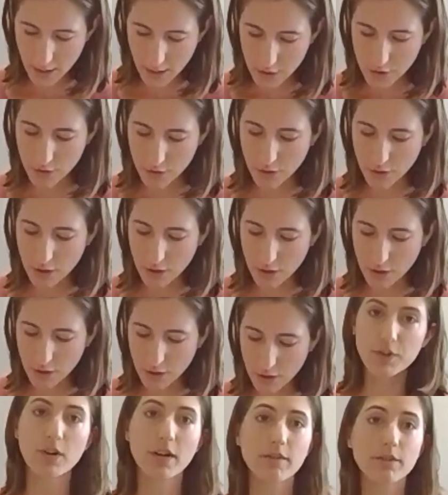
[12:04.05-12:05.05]
You can also, if
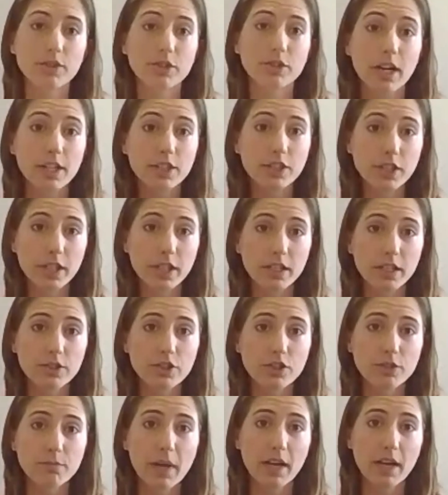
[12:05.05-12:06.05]
you don't have a trash can,
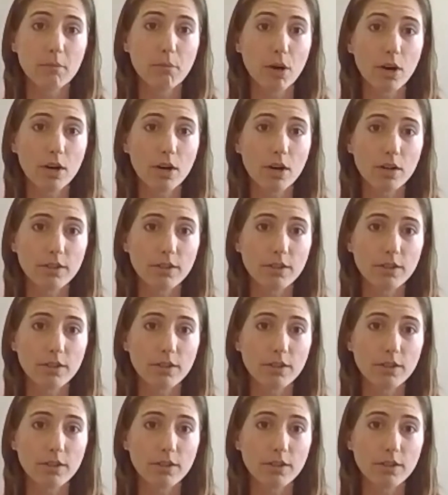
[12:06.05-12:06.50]
just make a mark